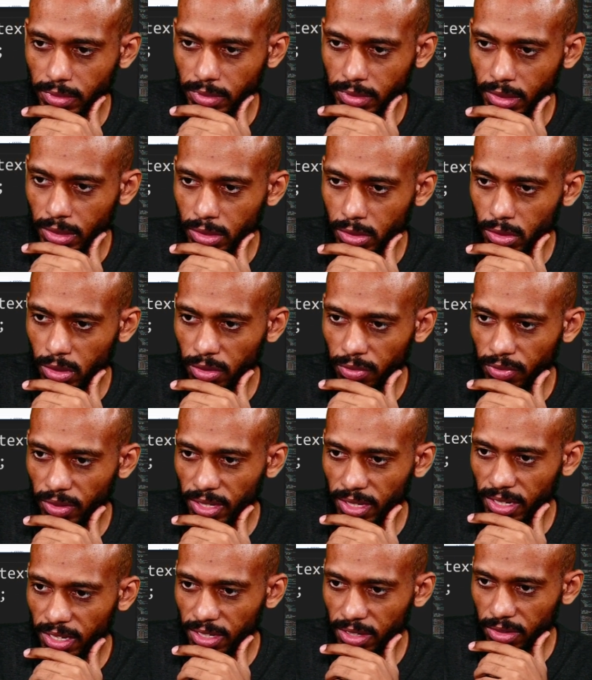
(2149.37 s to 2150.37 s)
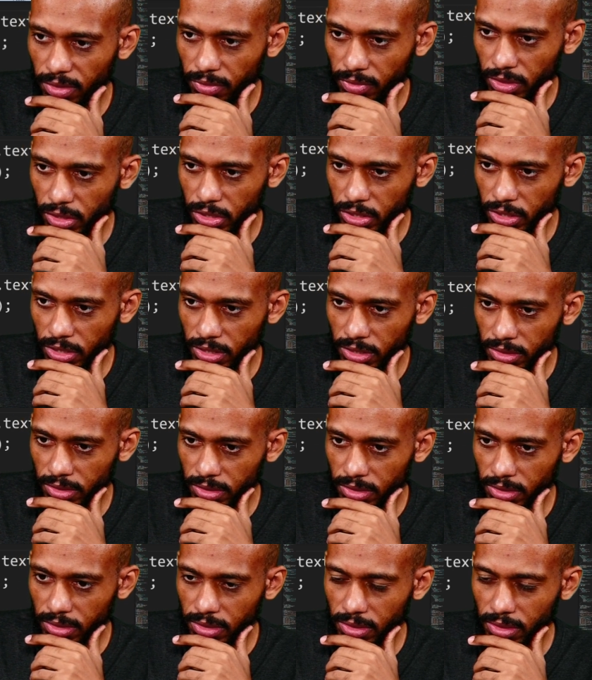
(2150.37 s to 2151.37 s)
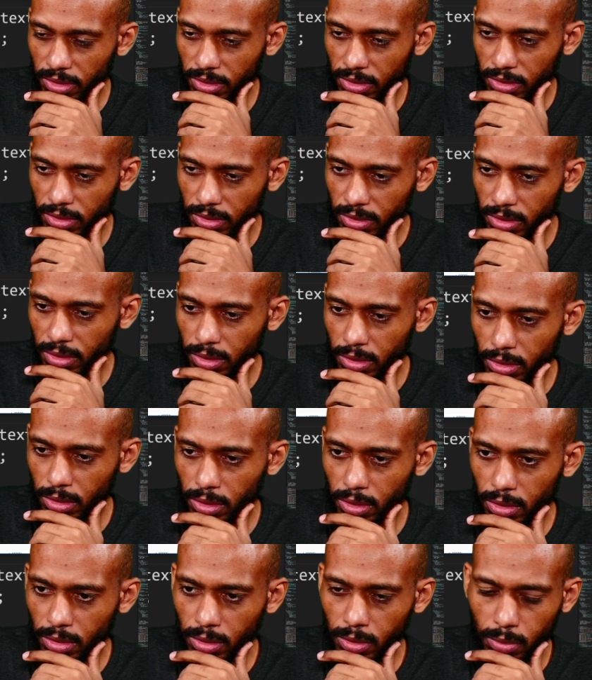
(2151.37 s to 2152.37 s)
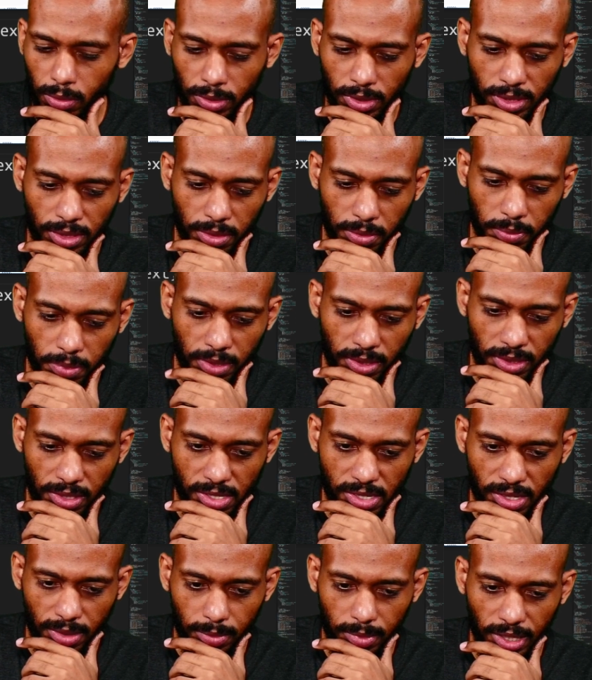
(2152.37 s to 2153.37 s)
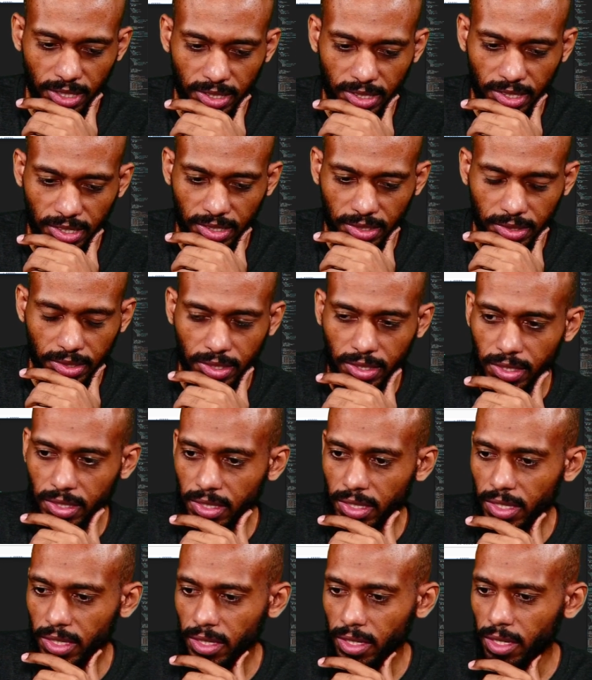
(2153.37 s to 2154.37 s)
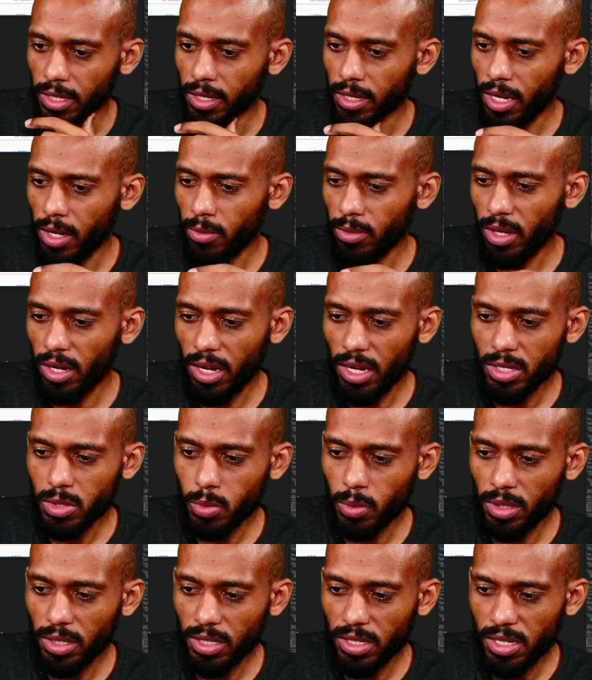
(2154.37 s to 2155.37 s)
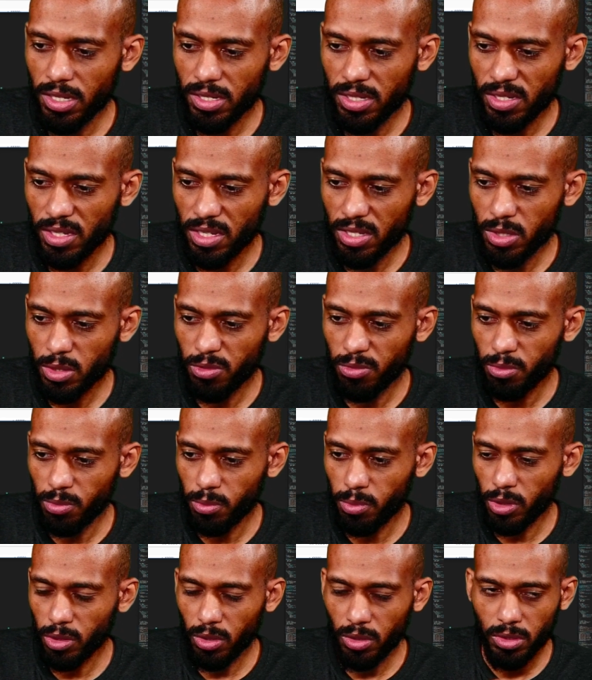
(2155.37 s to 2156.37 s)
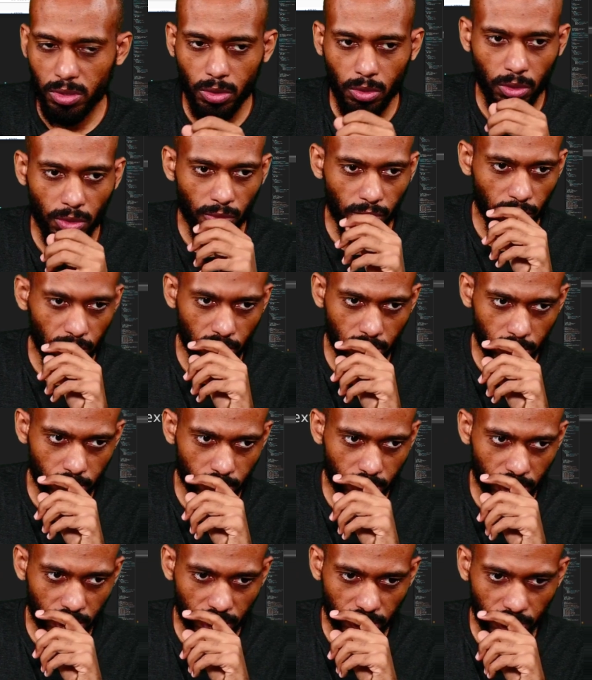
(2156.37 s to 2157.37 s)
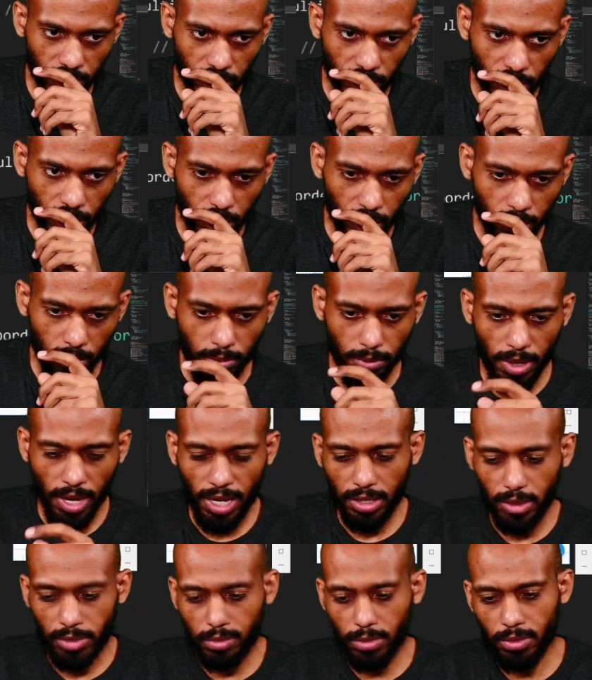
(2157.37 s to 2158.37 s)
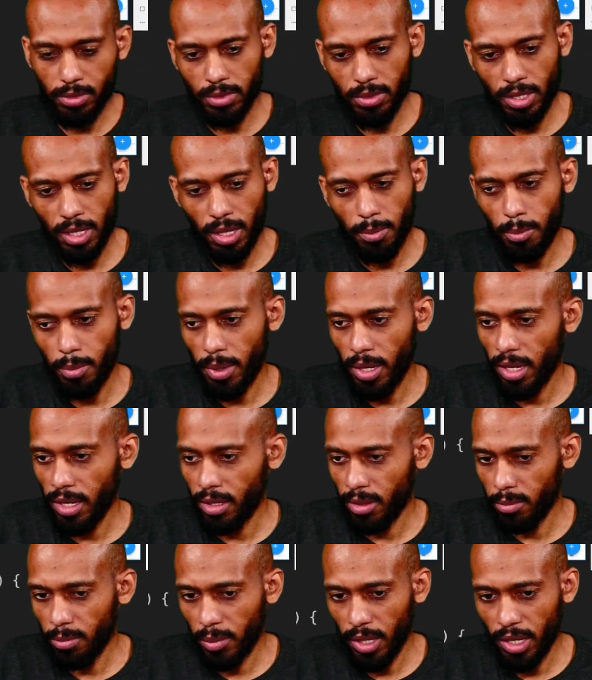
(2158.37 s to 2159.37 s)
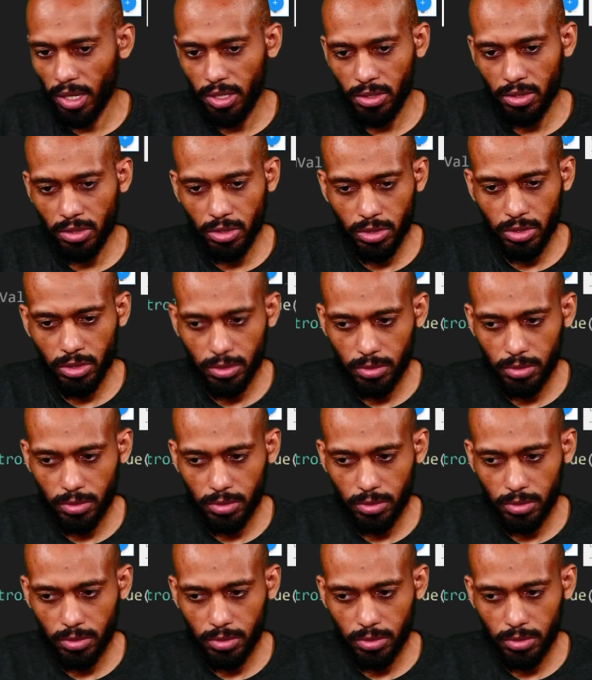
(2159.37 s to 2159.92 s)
So if I click refresh here, it will be the same data. Now the last one is this button. It's called Flutter button. If we go back to the main page,